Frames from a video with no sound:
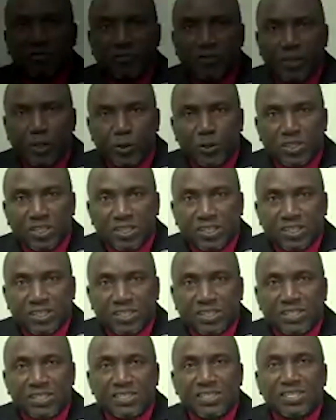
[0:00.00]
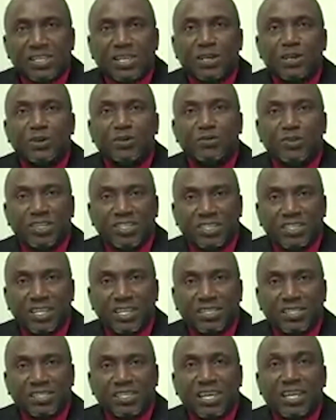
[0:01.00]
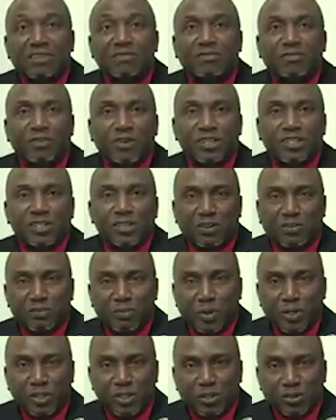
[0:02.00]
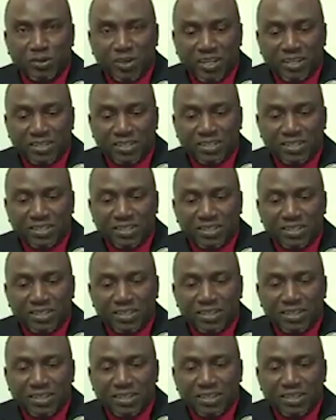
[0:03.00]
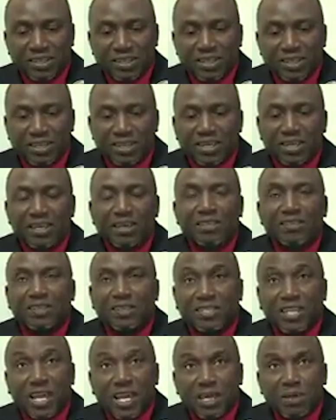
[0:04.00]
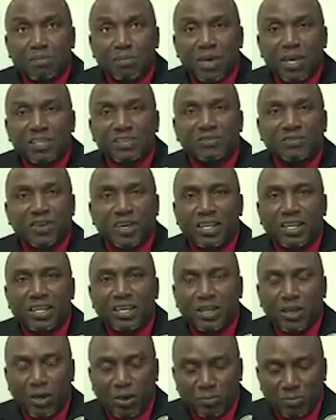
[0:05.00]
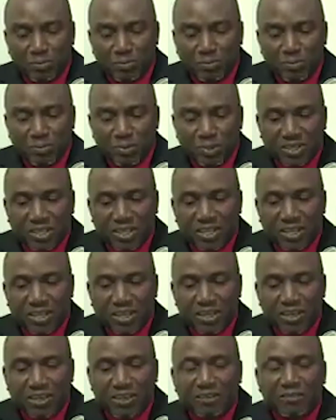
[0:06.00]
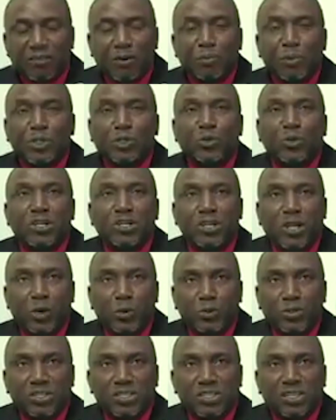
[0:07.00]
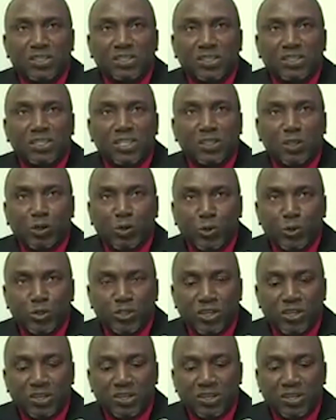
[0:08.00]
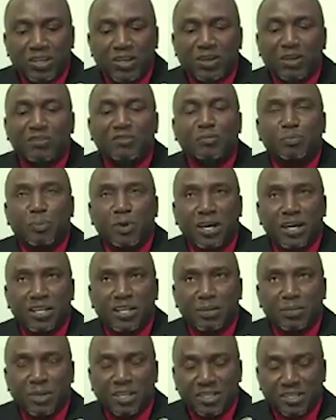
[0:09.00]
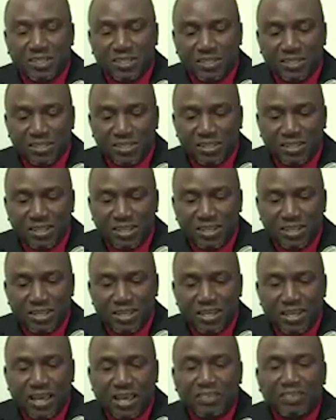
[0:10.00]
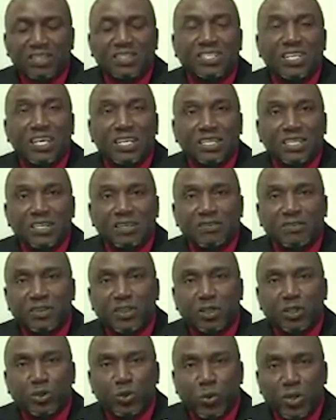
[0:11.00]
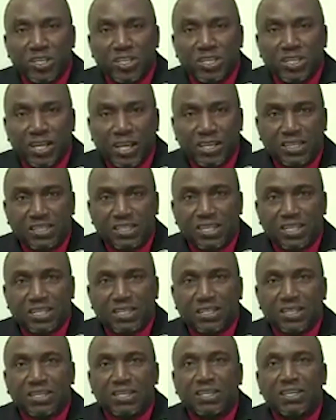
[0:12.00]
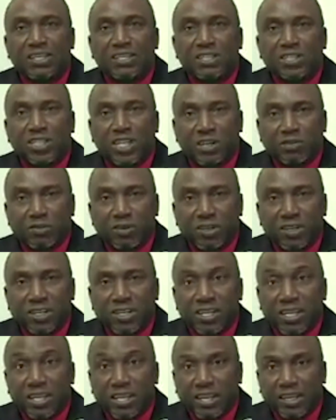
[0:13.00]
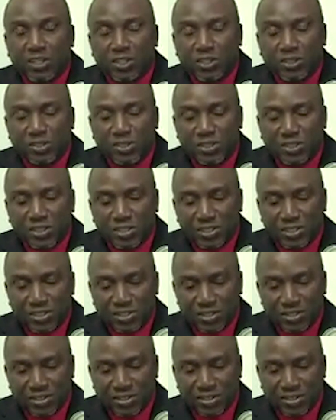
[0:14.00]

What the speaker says: Fellow citizens, residents, and friends of Montserrat, the time has finally come for me to announce the dissolution of Parliament and the date for the 2019 general elections.